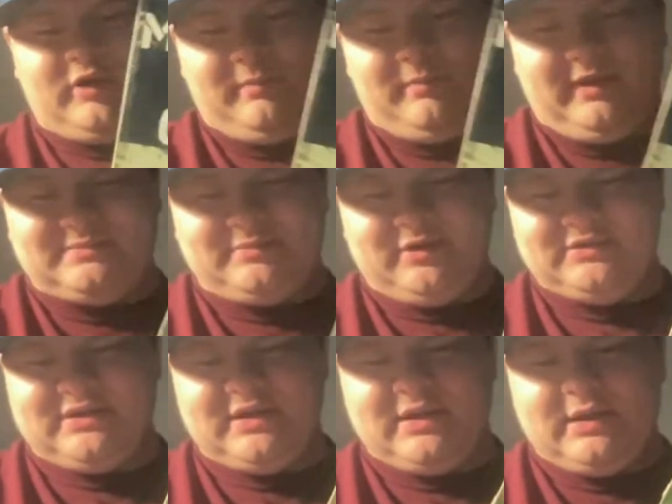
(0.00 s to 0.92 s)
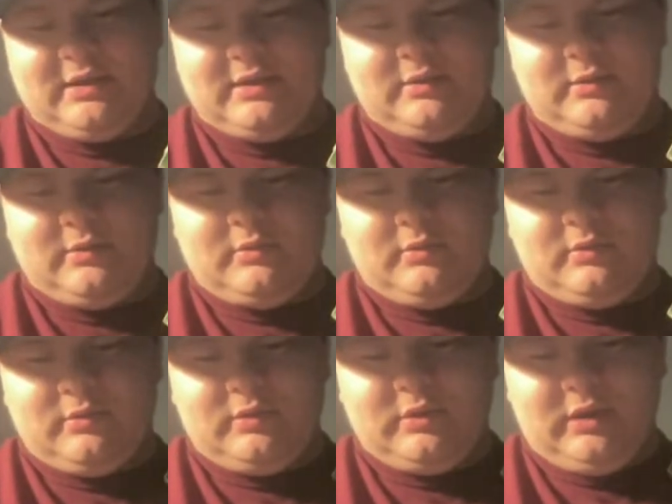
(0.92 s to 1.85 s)
bass player.
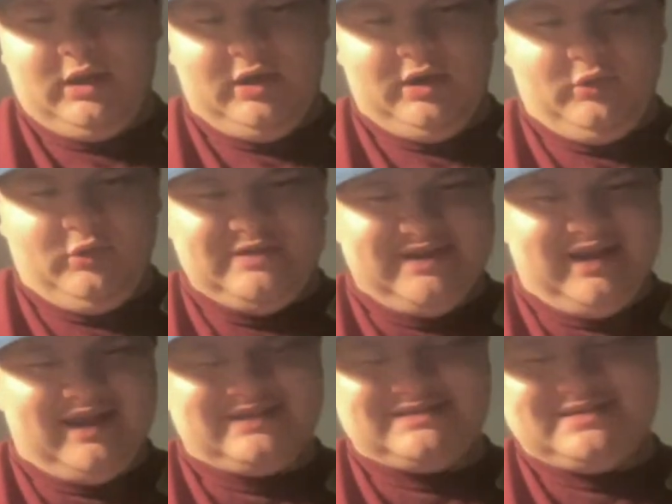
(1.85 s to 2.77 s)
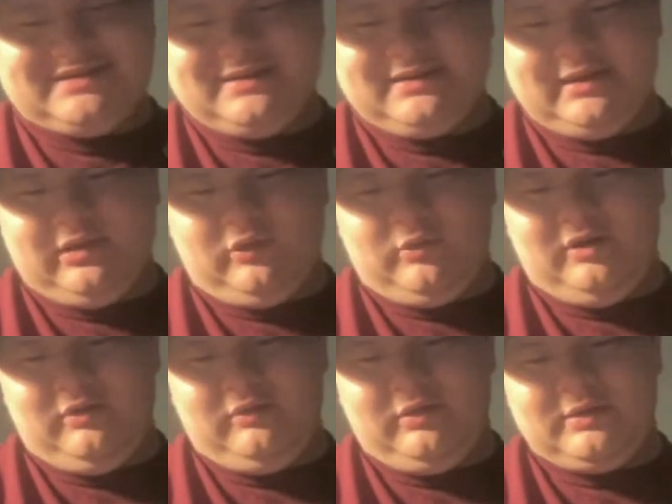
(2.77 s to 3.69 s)
No, he's not.
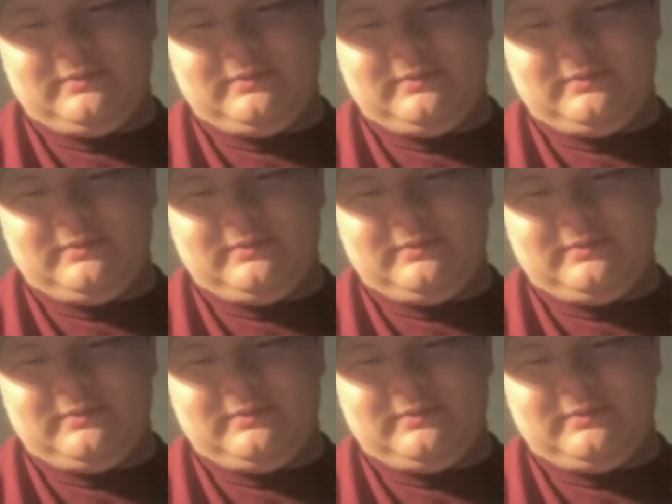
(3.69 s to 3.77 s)
LOL.